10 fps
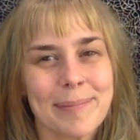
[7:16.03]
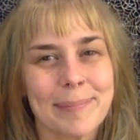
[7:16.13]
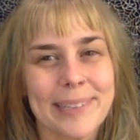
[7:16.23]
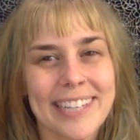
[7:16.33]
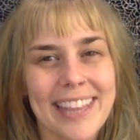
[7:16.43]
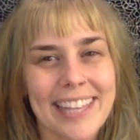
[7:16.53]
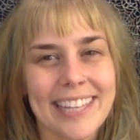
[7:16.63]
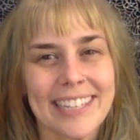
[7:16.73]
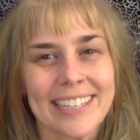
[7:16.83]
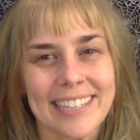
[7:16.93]
Breathe
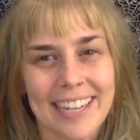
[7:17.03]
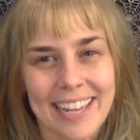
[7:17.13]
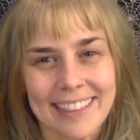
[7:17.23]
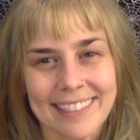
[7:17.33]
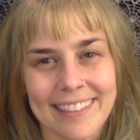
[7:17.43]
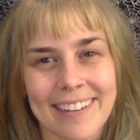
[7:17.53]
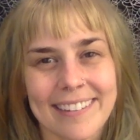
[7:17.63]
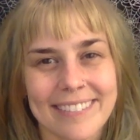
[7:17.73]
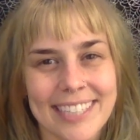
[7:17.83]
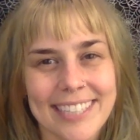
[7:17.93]
in and
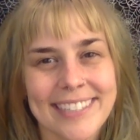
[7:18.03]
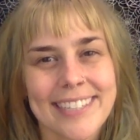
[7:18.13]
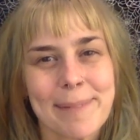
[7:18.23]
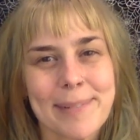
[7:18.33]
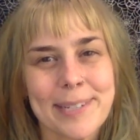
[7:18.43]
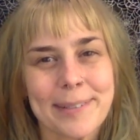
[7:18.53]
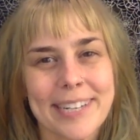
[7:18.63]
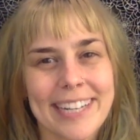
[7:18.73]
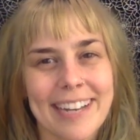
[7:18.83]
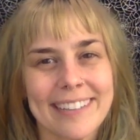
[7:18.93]
love and accept your
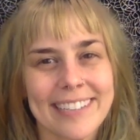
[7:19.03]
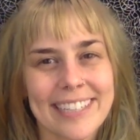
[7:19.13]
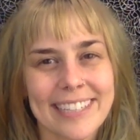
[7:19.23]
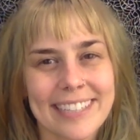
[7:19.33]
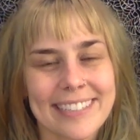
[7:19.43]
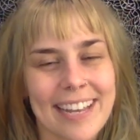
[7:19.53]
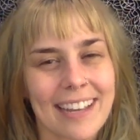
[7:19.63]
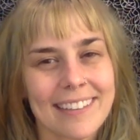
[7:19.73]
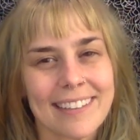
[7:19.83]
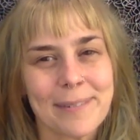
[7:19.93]
reality
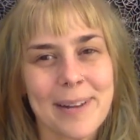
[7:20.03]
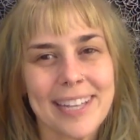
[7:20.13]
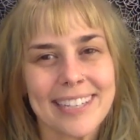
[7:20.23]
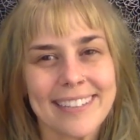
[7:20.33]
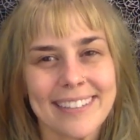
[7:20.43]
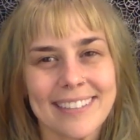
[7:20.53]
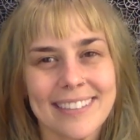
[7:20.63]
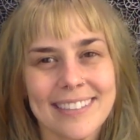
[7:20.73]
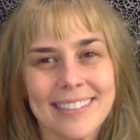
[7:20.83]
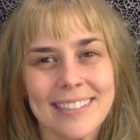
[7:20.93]
exactly the way it
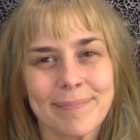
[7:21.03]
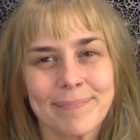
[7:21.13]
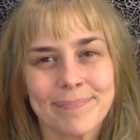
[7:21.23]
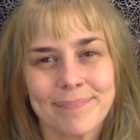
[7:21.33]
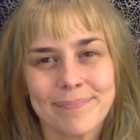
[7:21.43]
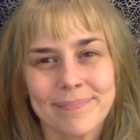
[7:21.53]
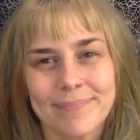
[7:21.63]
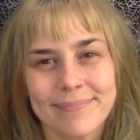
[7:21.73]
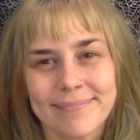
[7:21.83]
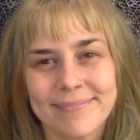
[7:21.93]
is.
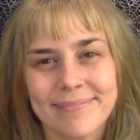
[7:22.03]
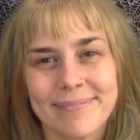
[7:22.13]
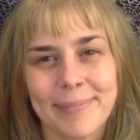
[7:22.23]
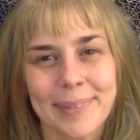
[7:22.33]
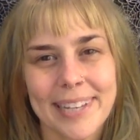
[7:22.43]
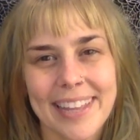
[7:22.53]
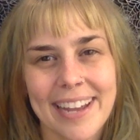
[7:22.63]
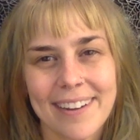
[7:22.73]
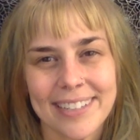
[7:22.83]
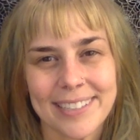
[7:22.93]
Breathe
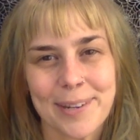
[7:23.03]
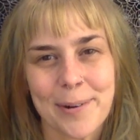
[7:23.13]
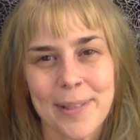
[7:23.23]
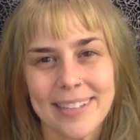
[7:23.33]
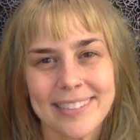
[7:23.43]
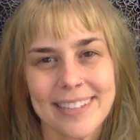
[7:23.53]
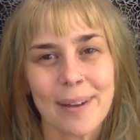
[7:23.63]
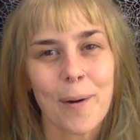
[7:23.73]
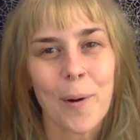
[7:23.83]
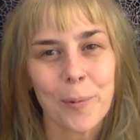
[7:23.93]
out and know that's
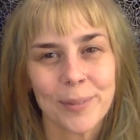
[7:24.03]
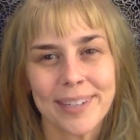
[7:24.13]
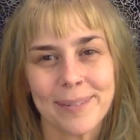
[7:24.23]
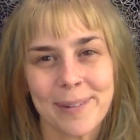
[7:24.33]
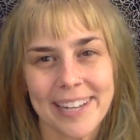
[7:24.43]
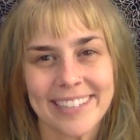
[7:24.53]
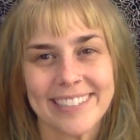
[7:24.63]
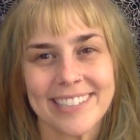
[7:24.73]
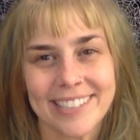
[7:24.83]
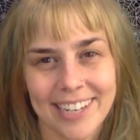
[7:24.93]
the only way
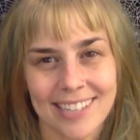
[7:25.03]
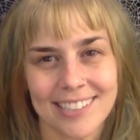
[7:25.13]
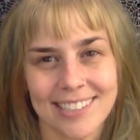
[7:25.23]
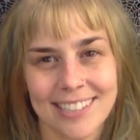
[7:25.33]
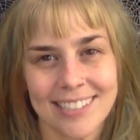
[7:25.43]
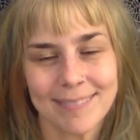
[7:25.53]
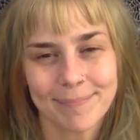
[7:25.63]
to change it.